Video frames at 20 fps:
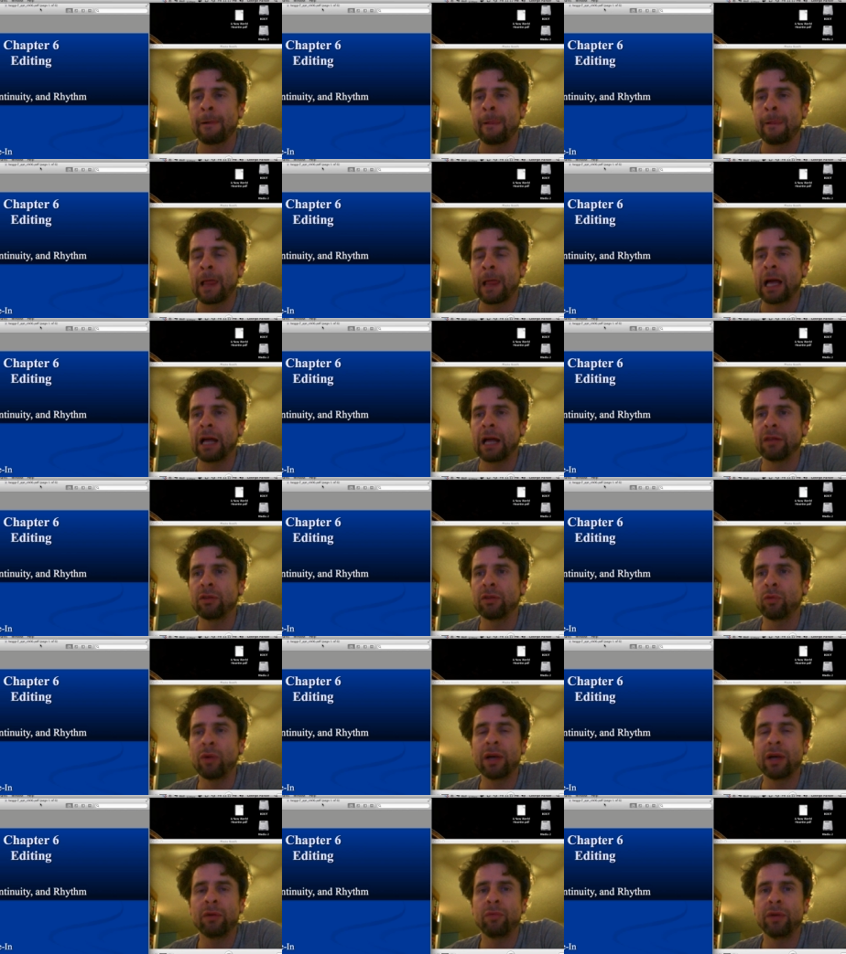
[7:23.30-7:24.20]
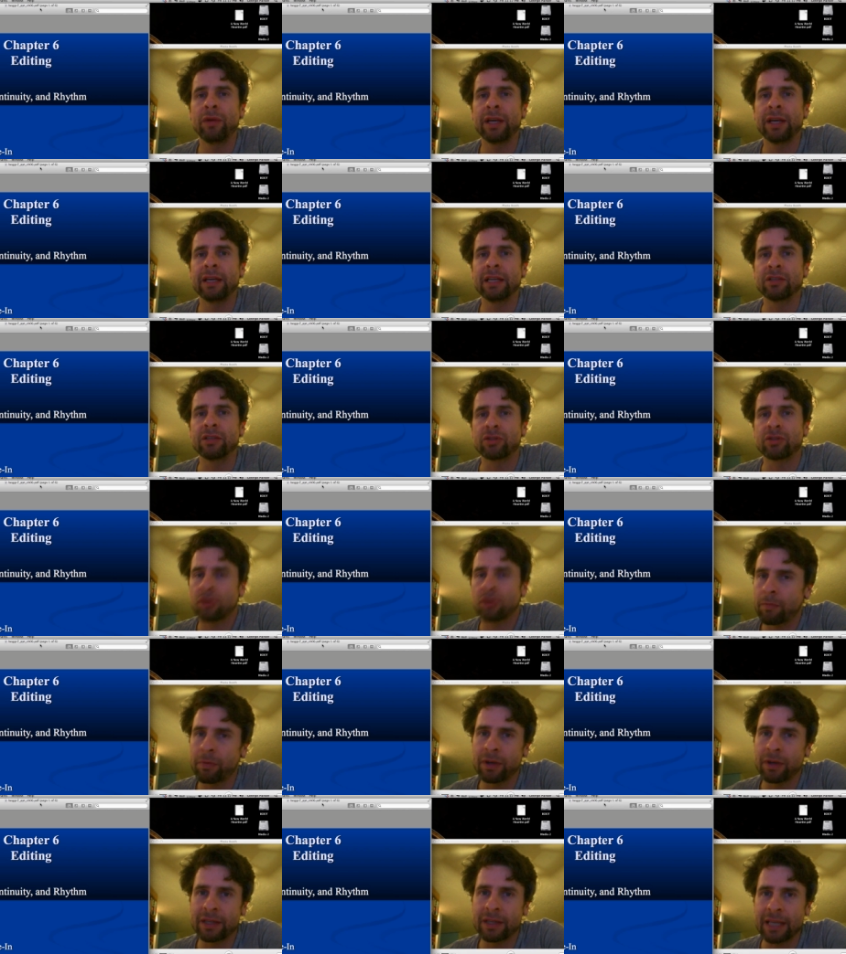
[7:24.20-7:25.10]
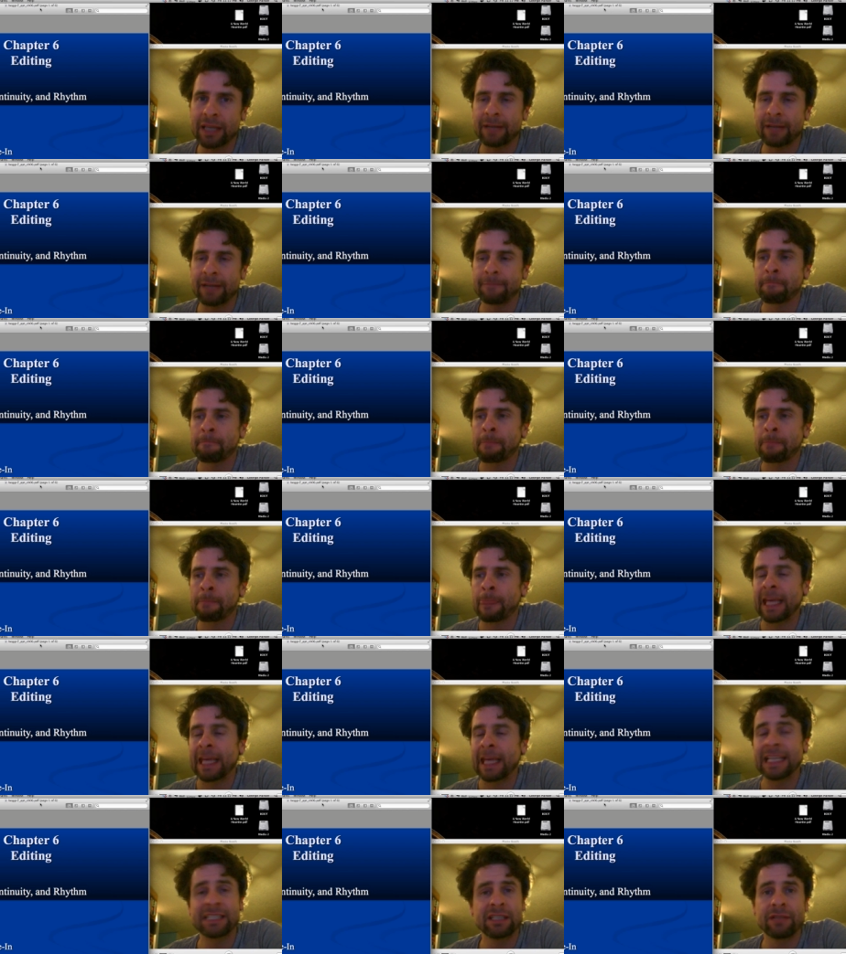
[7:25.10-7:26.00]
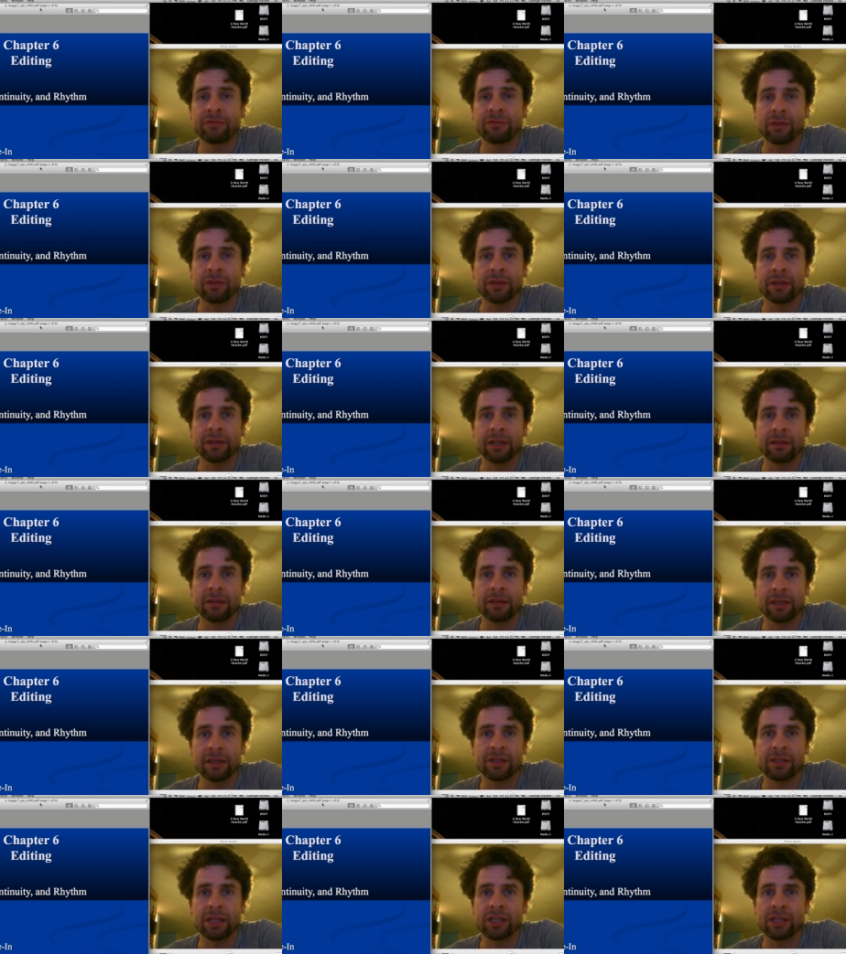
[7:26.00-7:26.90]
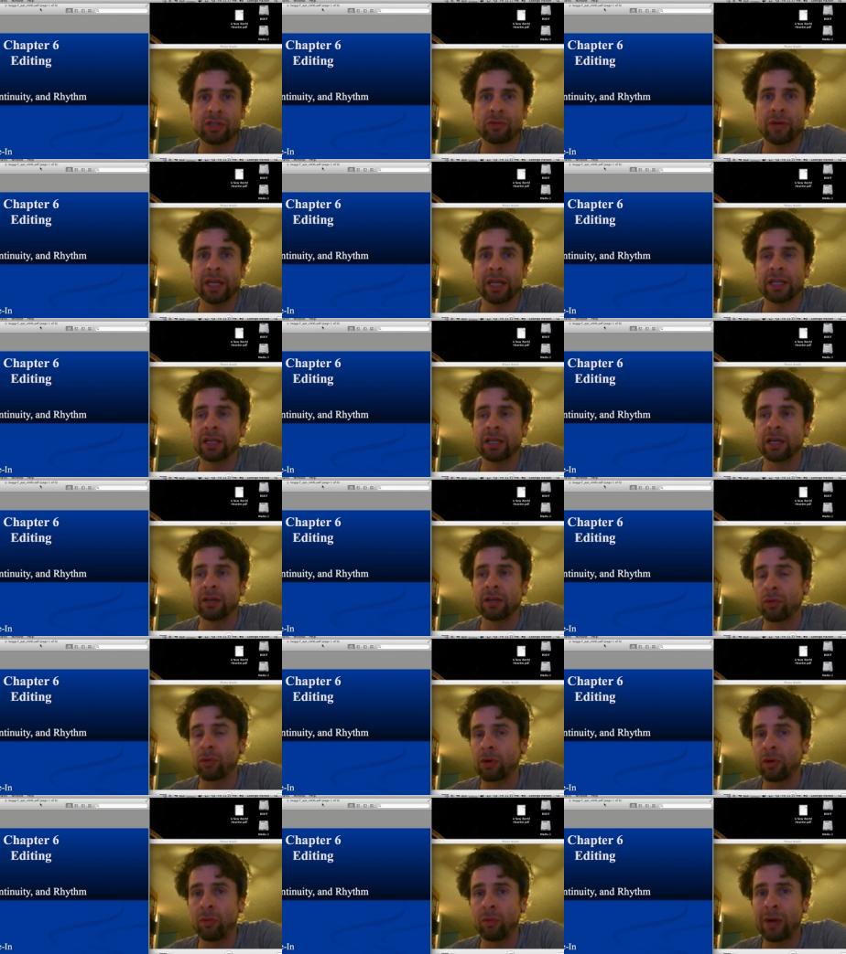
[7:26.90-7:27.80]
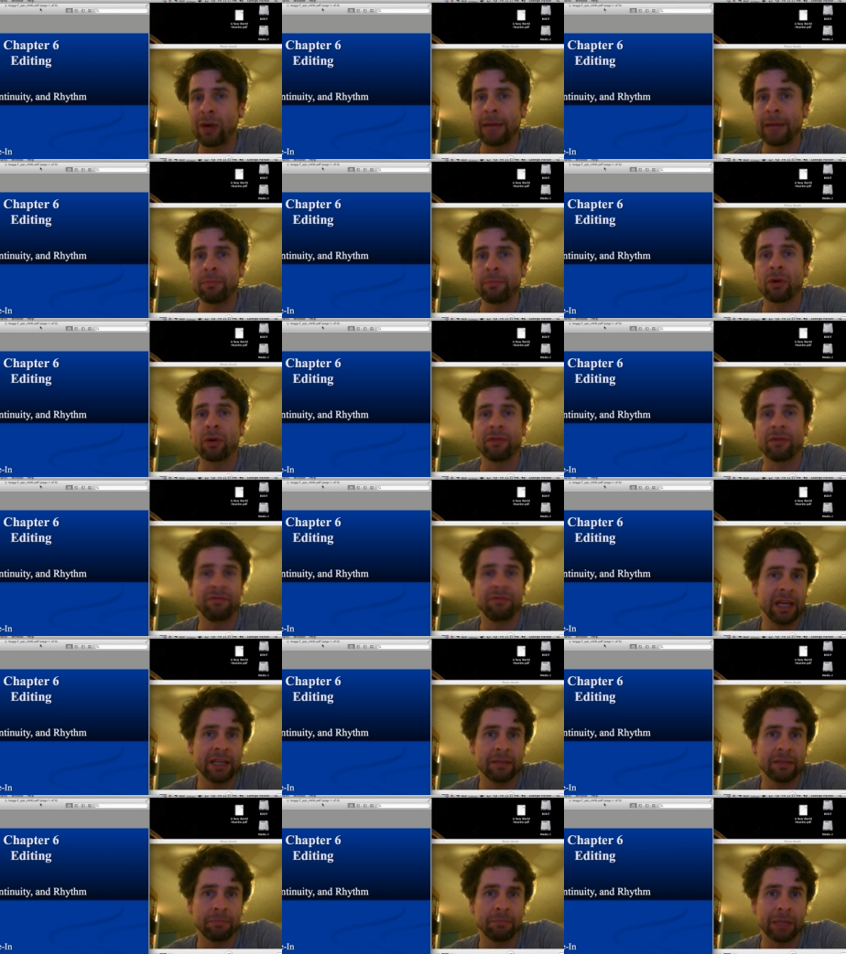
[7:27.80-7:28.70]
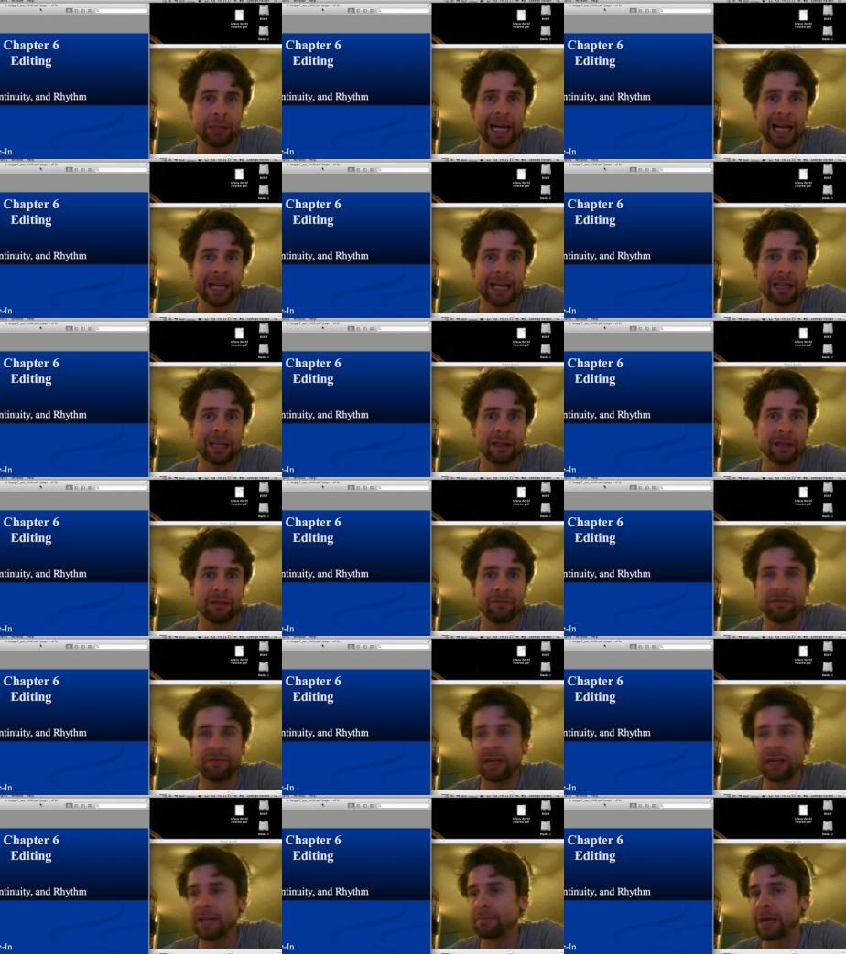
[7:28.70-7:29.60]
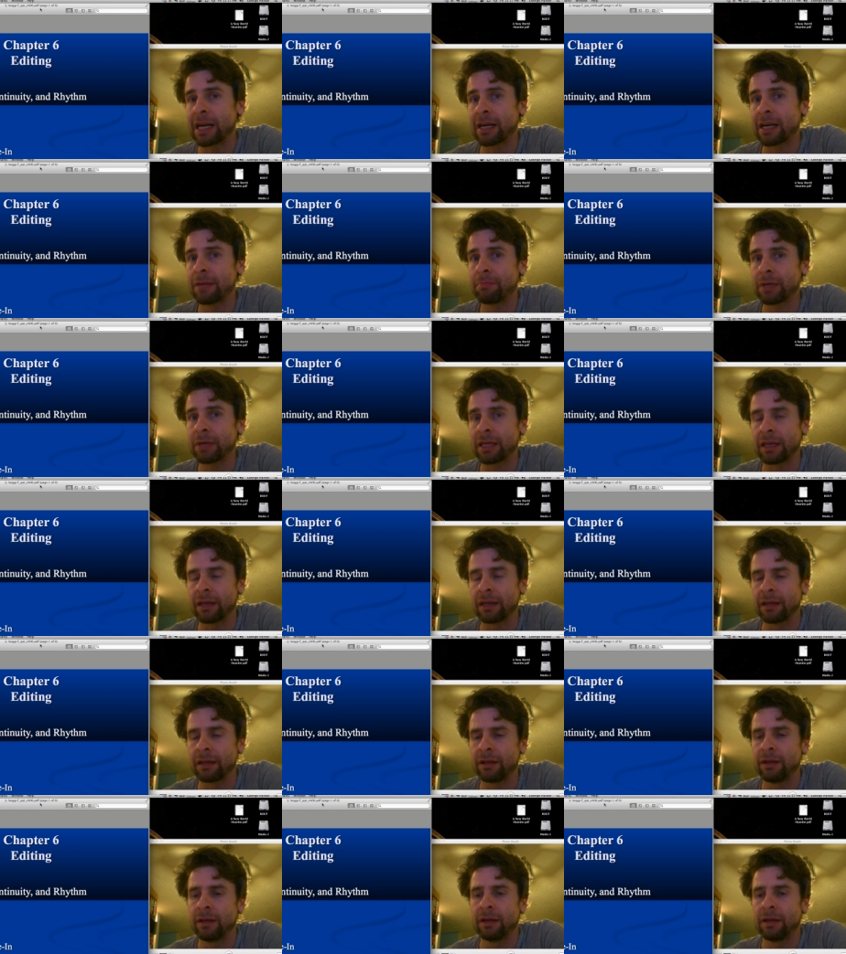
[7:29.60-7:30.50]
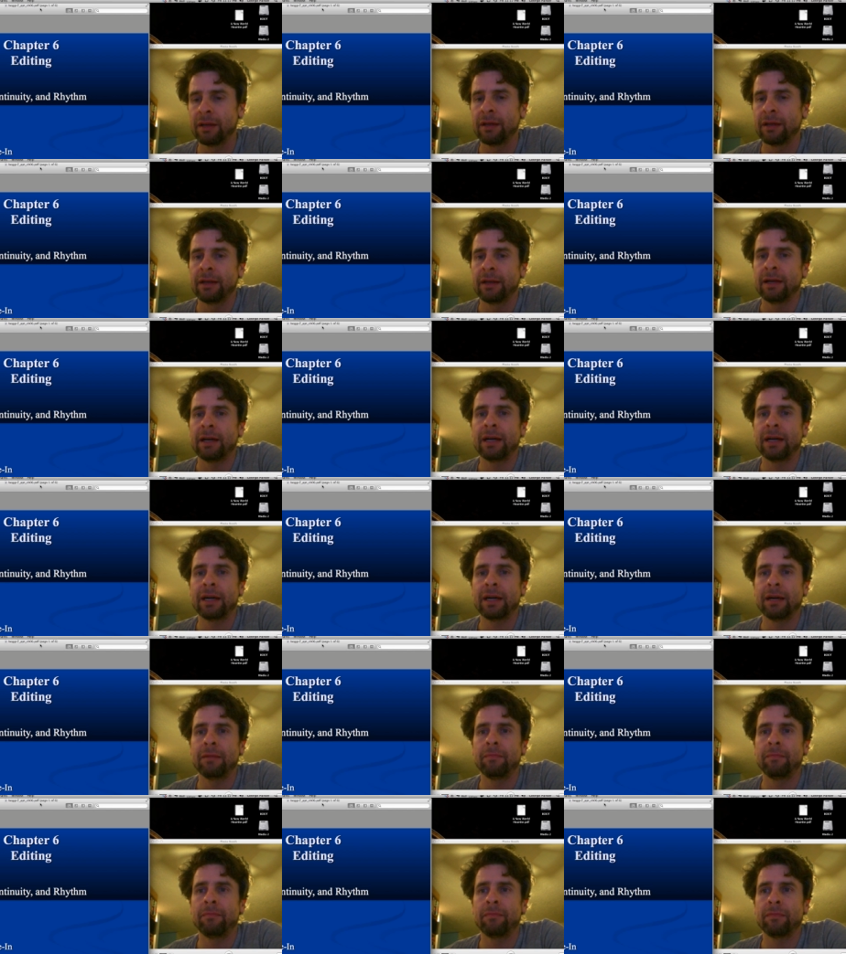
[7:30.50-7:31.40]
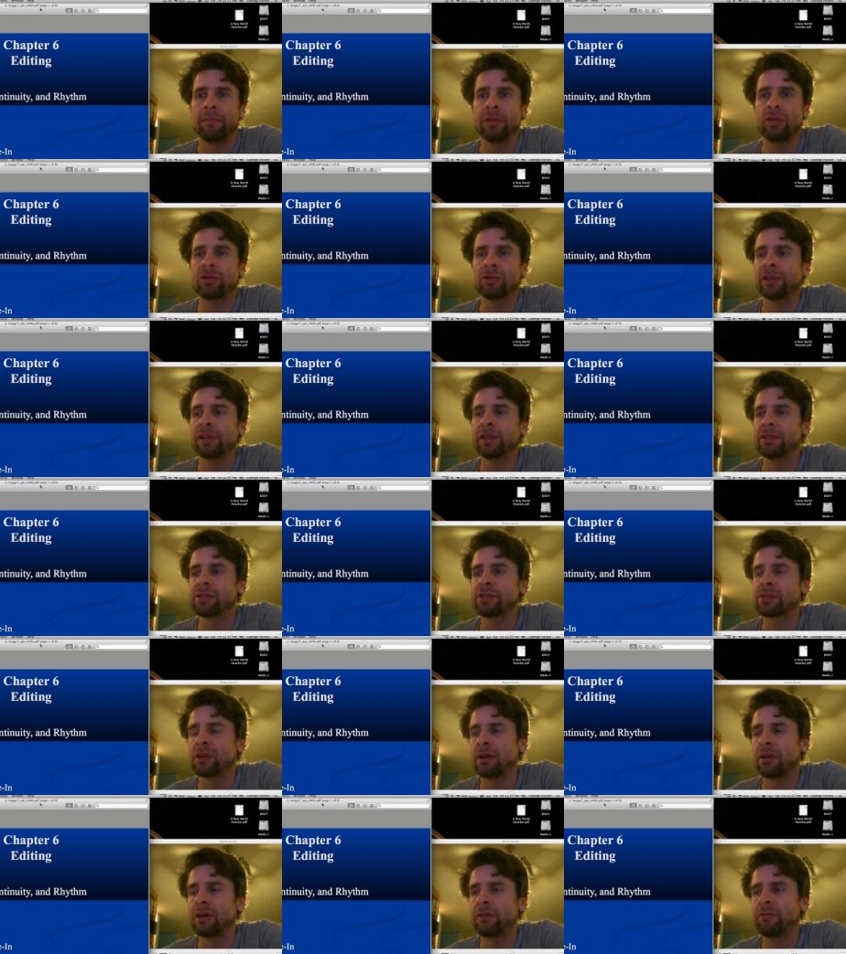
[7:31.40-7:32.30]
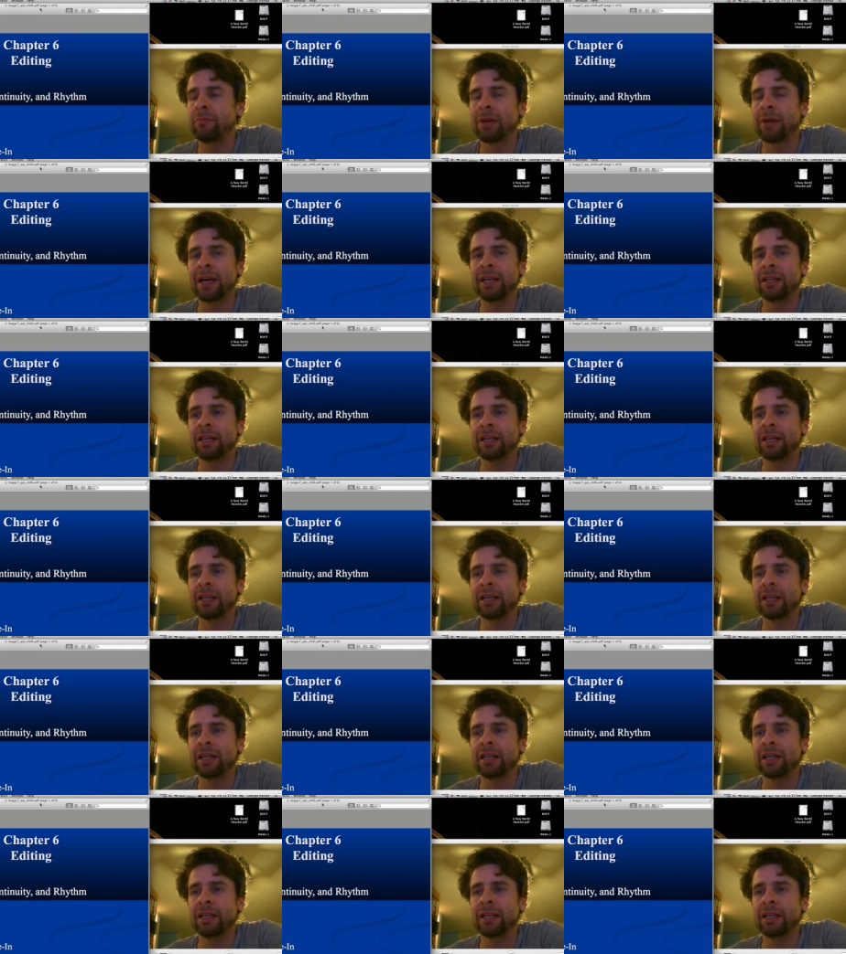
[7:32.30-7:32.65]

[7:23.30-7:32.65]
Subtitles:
The way we interpret that is different than, let's say, a straight cut or a wipe or a fade to black and then fade back up again. Usually a dissolve might